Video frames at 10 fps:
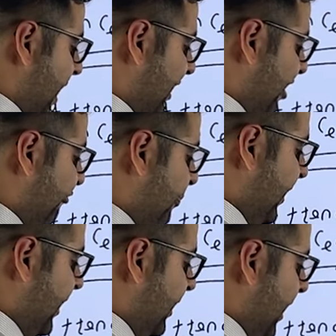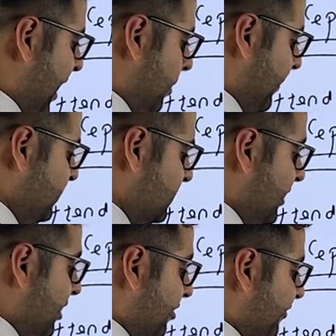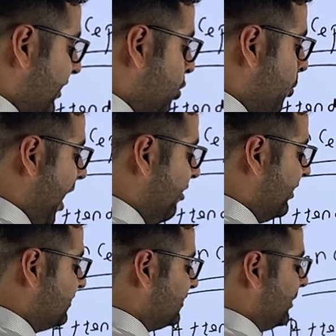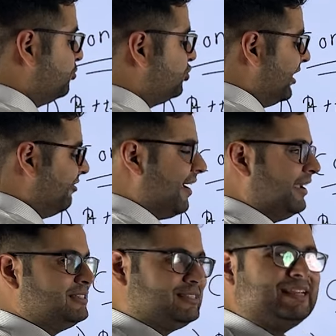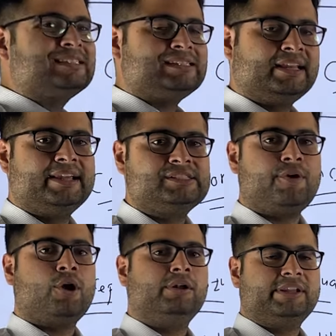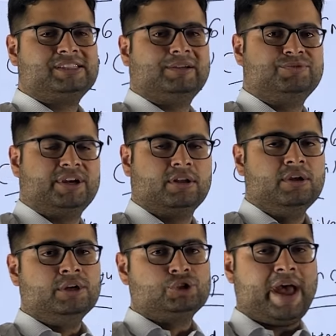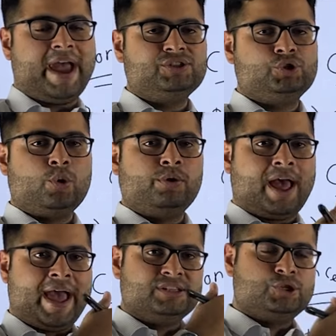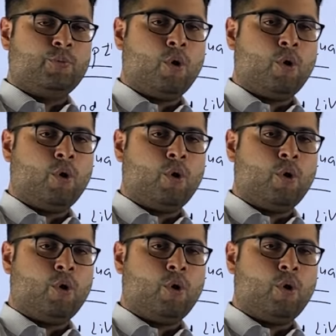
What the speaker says: at FPA LMS, we do have a subject-wise test series for all the subjects. So as soon as you